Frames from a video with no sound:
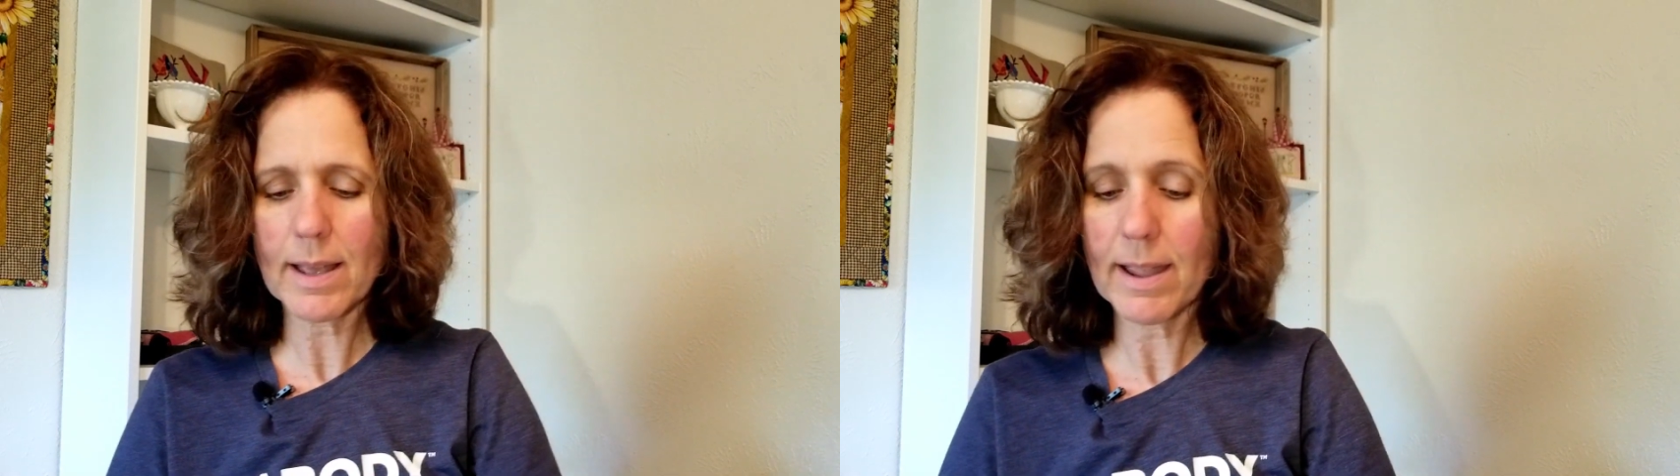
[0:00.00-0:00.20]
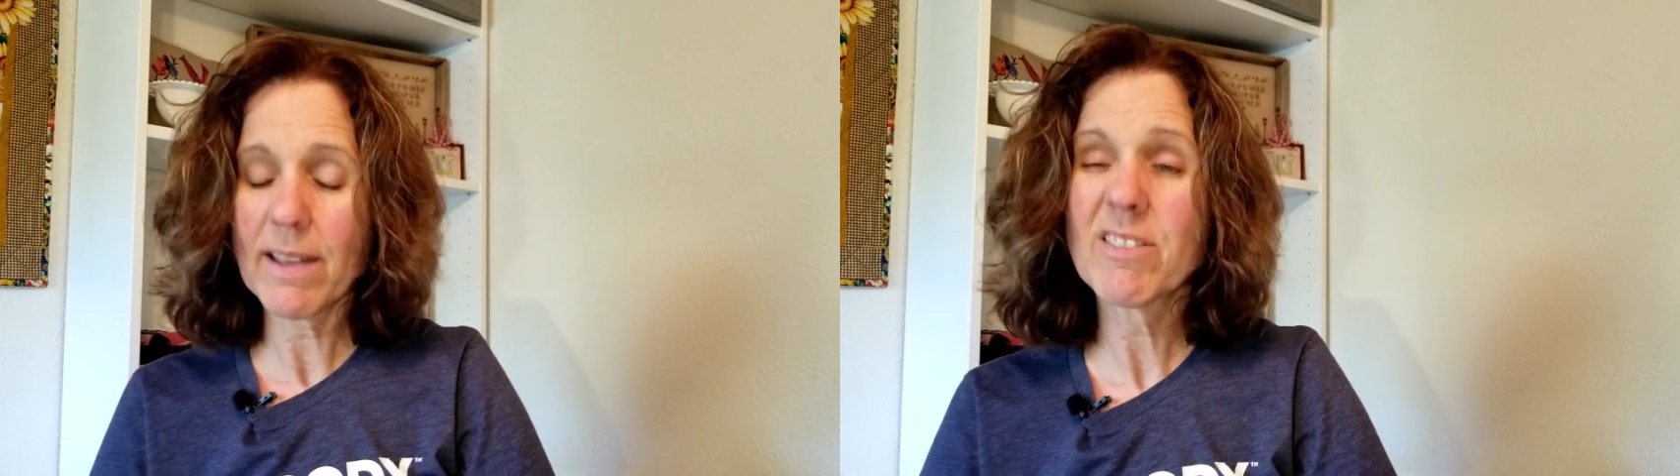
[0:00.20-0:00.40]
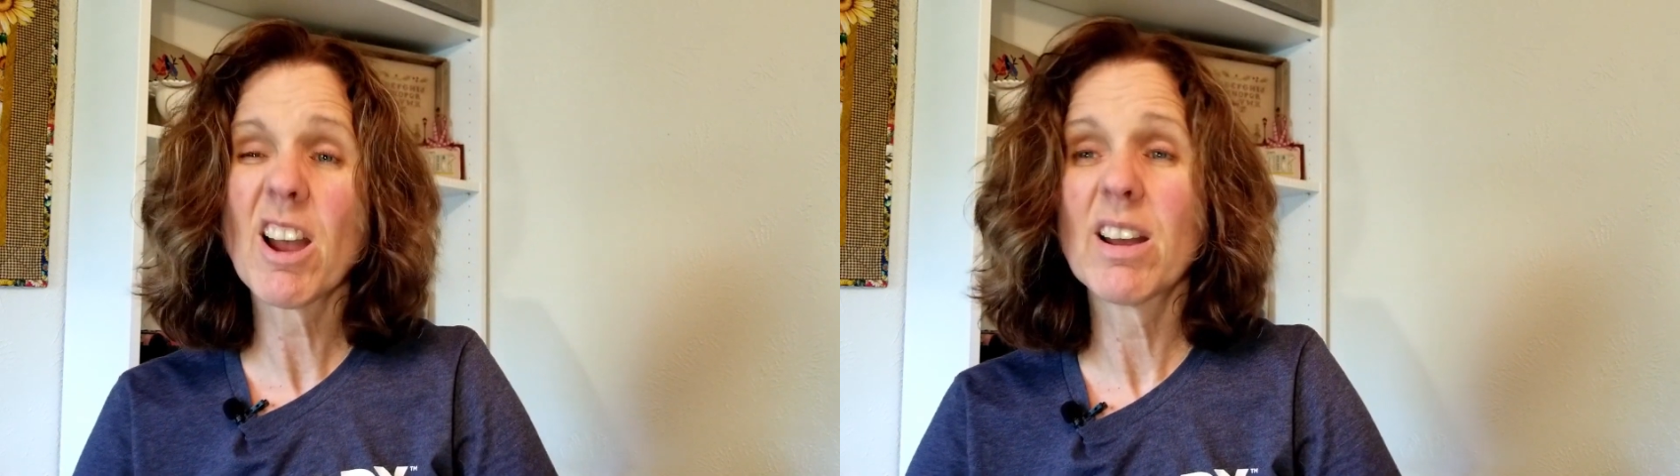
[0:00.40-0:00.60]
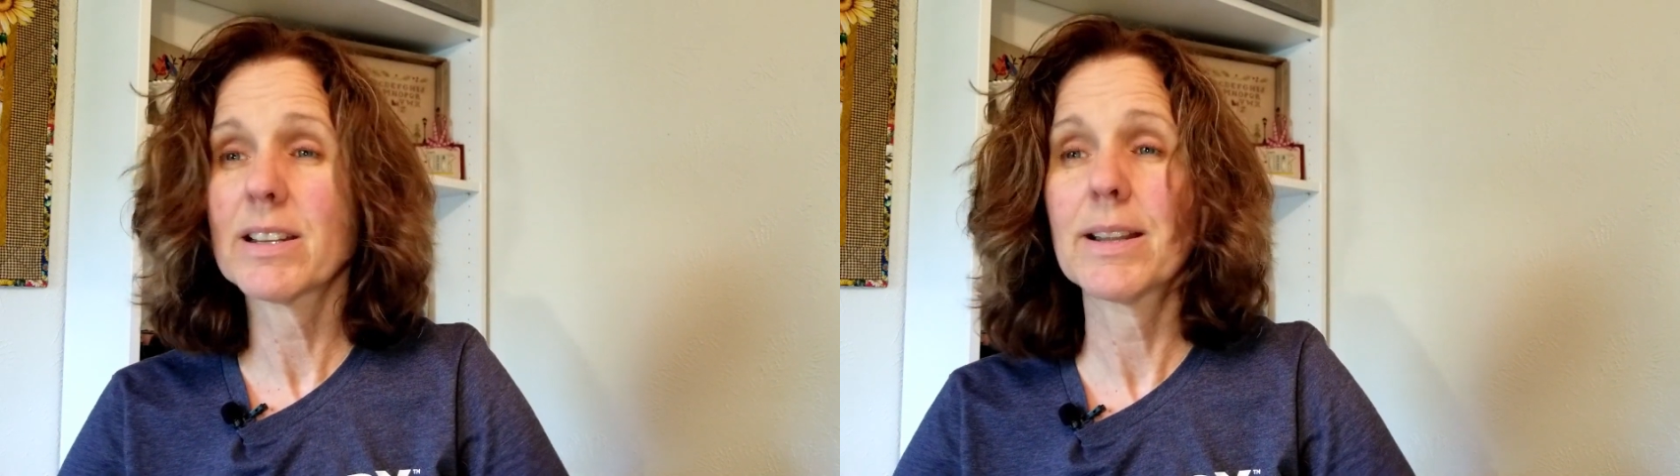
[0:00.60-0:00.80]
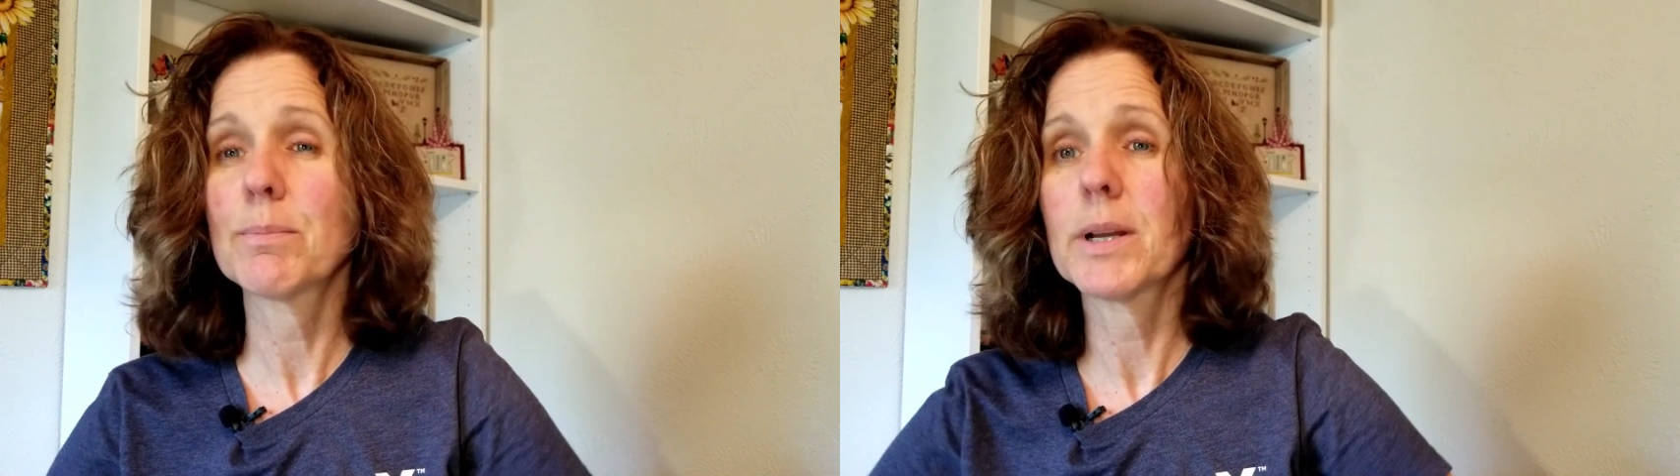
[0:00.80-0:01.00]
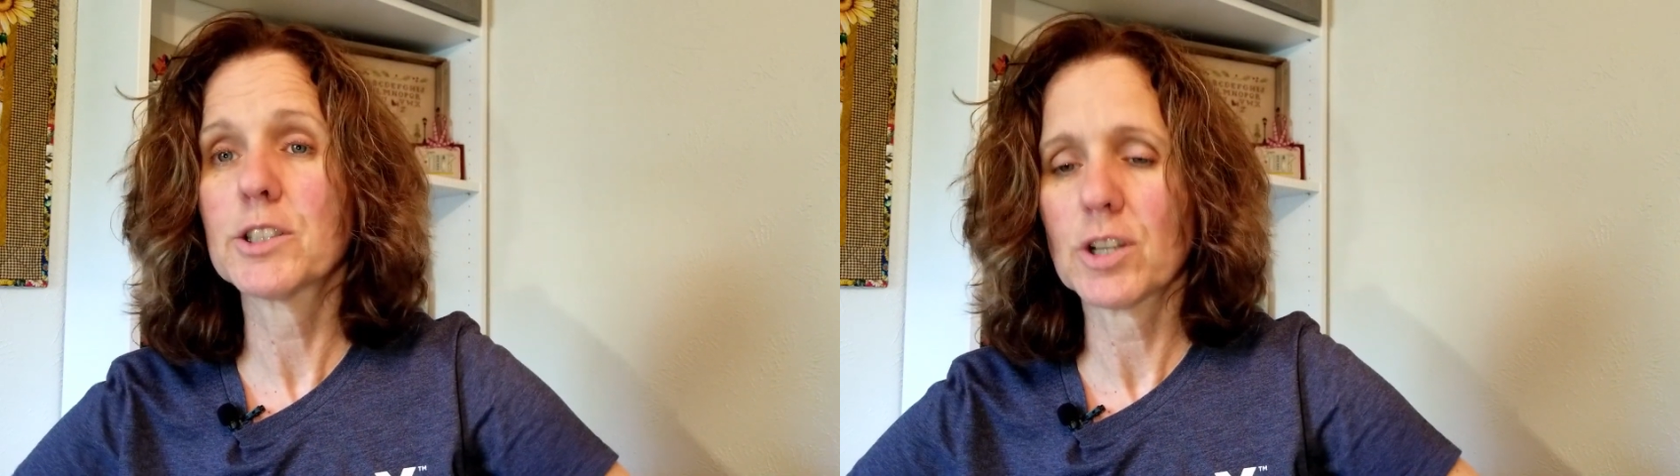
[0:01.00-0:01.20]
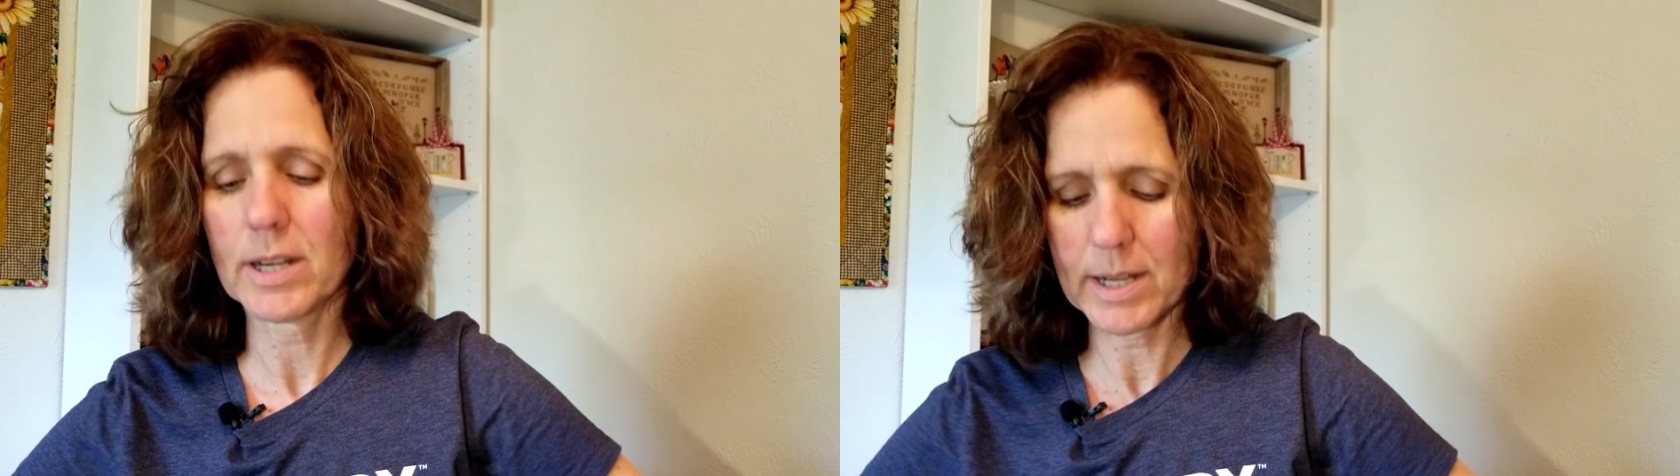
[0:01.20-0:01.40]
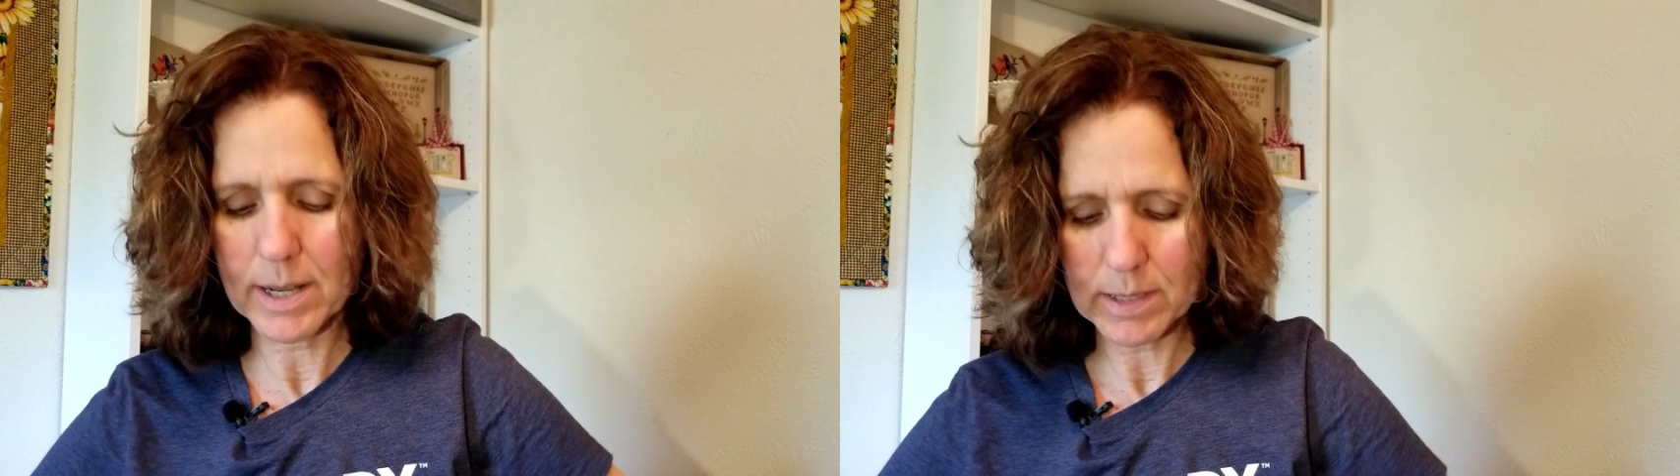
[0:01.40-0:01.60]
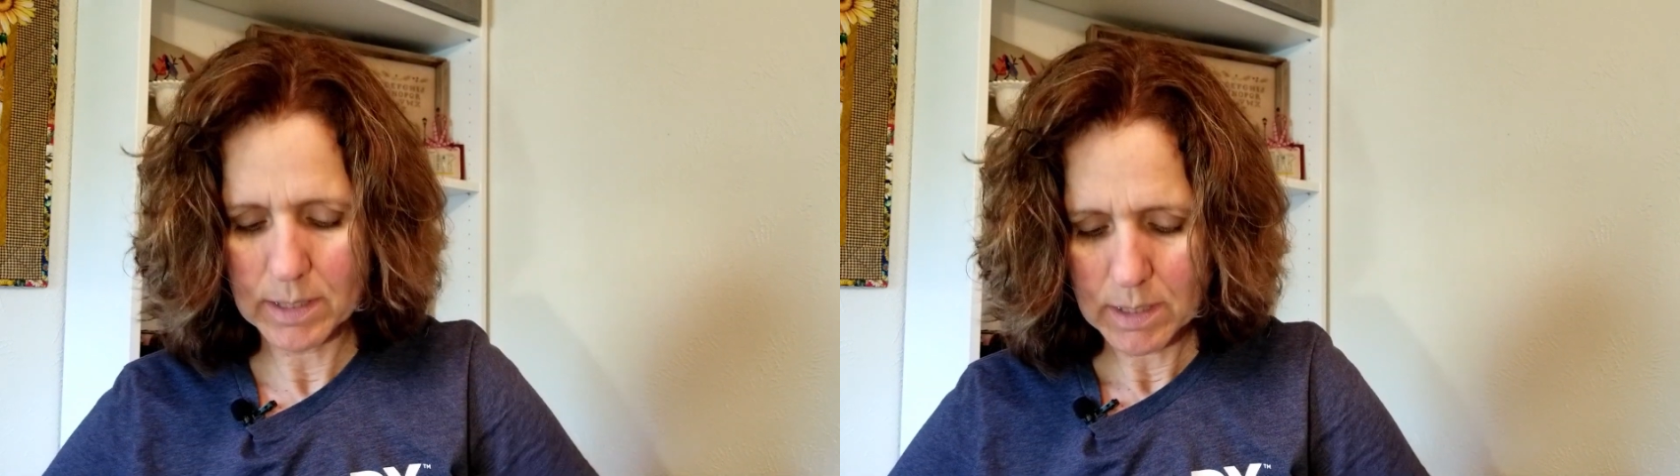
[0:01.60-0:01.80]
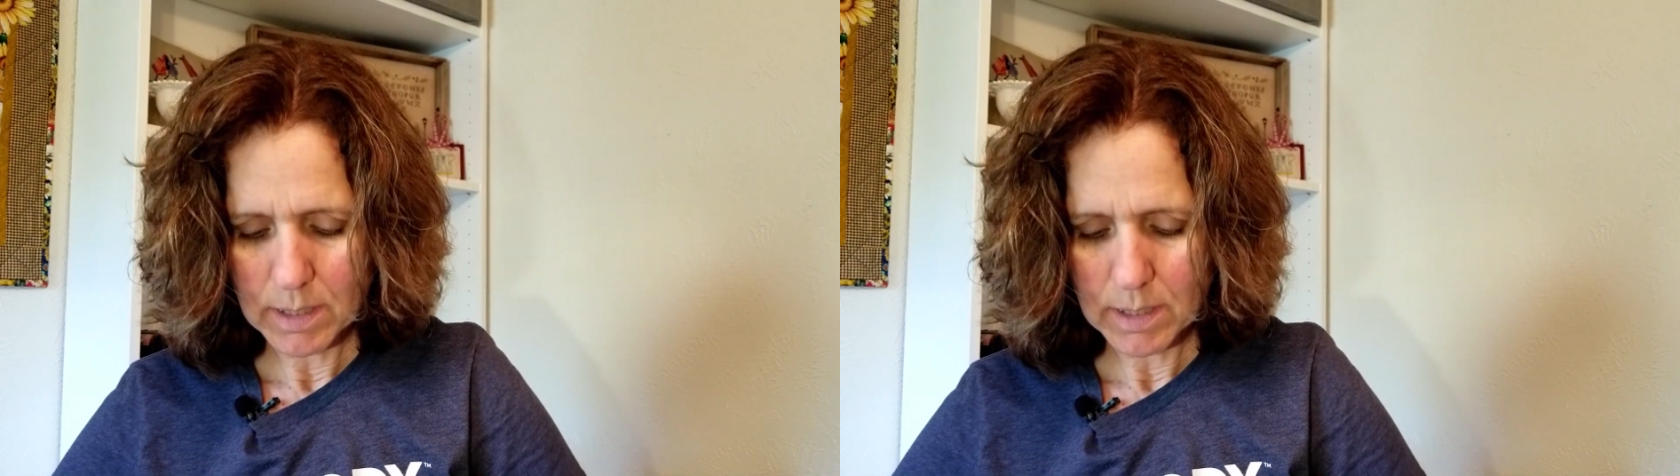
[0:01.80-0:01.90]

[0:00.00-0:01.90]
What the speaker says: I have not done much on it.